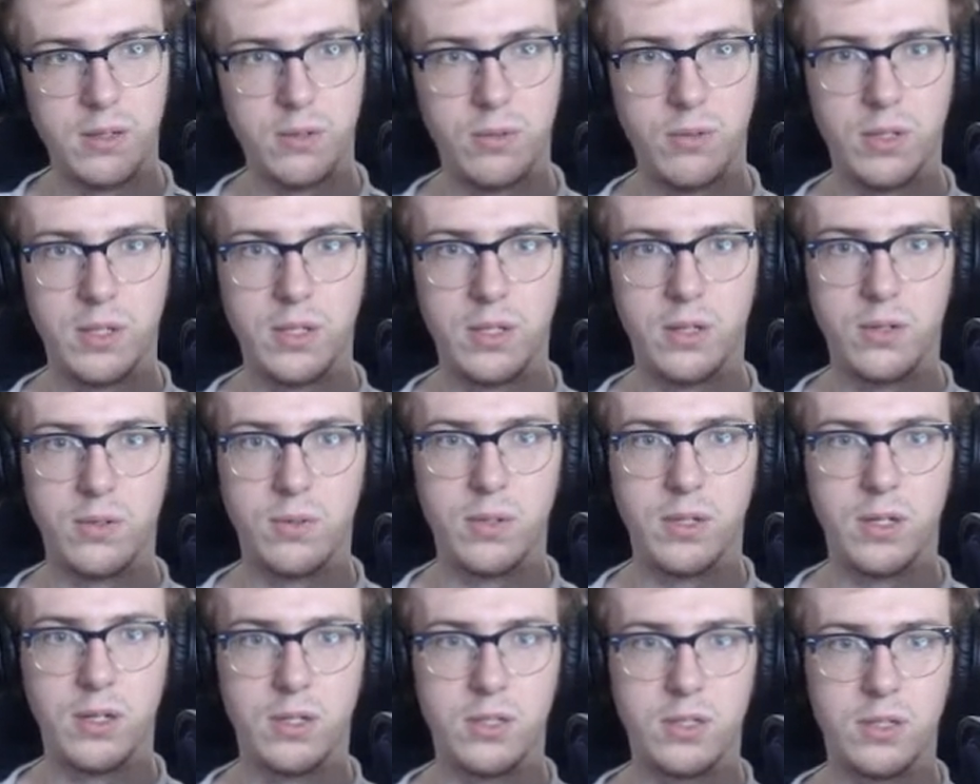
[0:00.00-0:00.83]
really
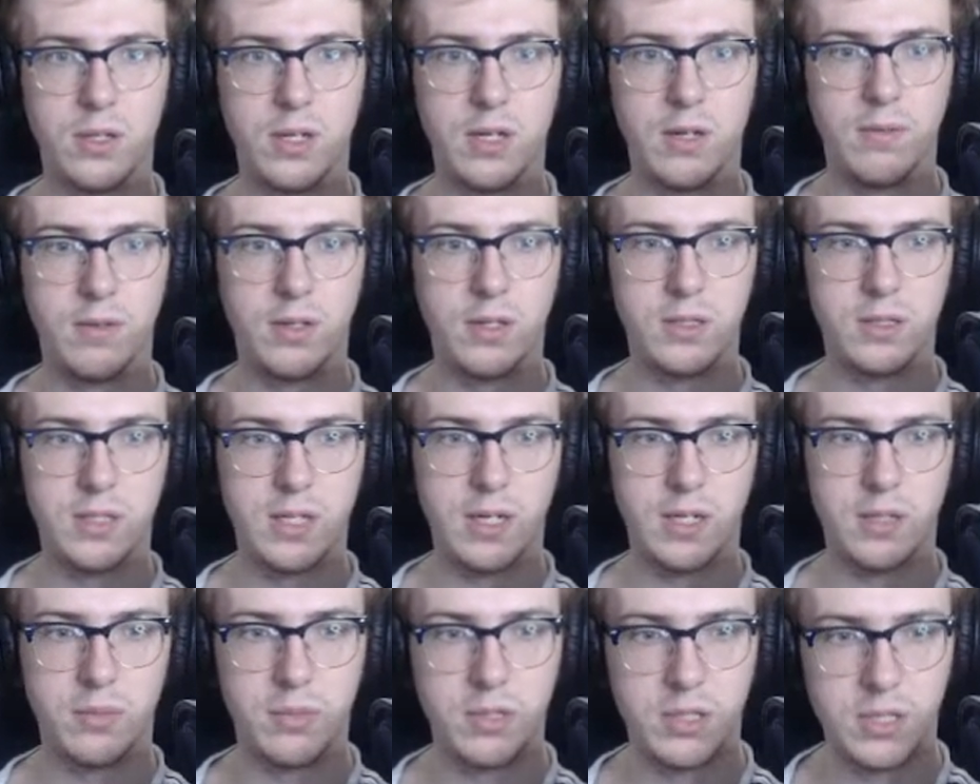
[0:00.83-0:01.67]
quick so I have the
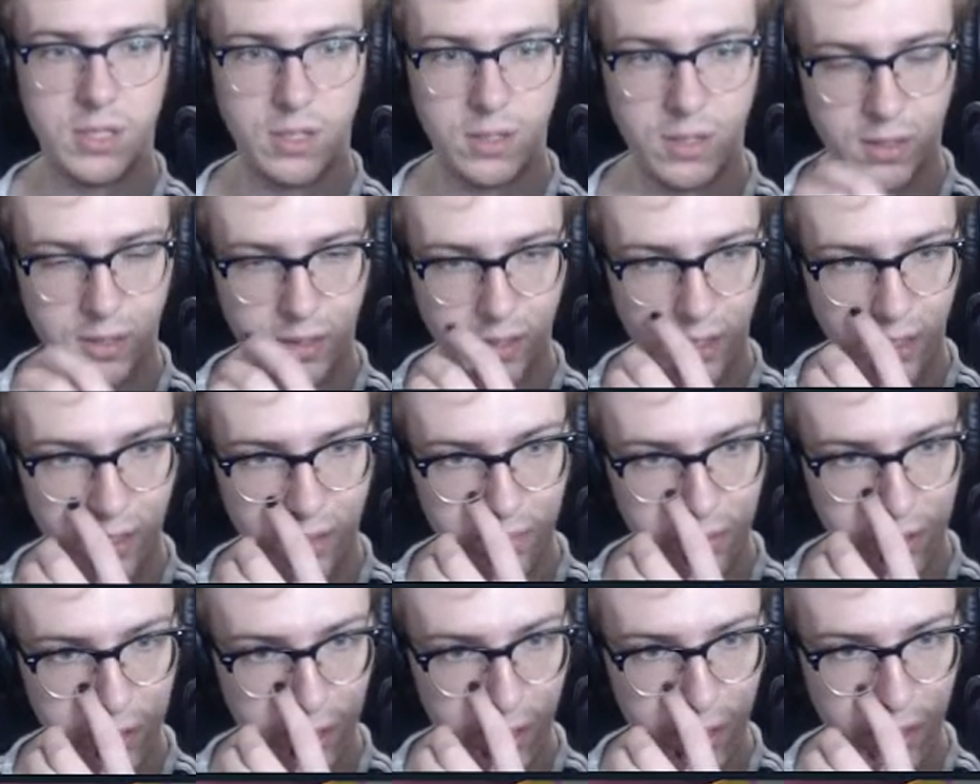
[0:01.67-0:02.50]
exact material
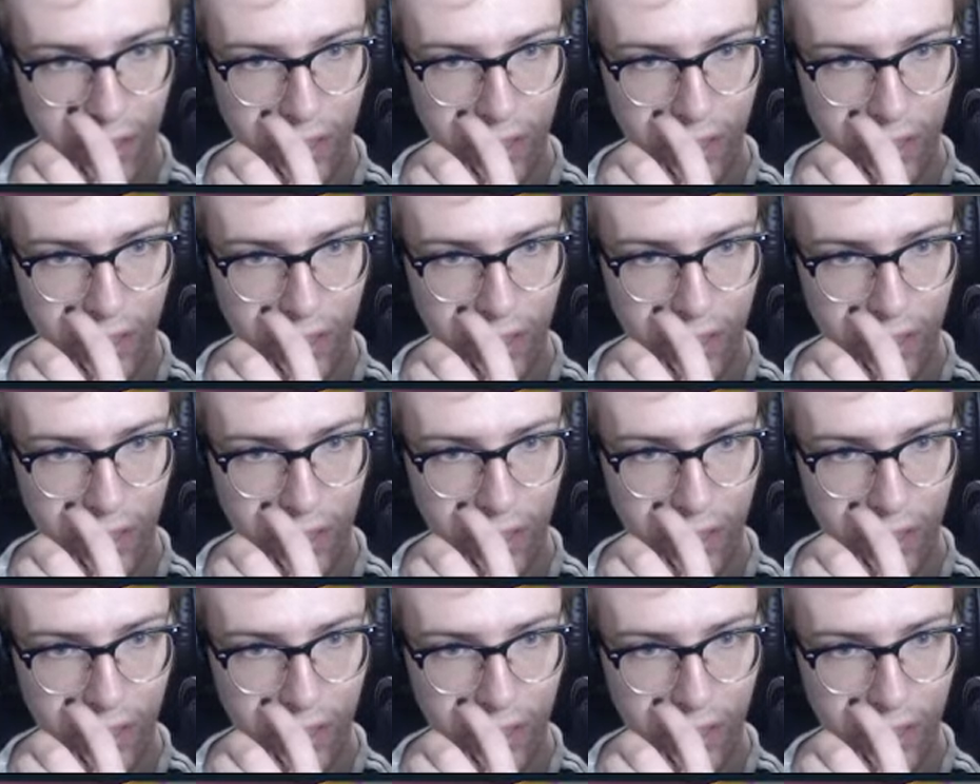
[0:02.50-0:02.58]
names.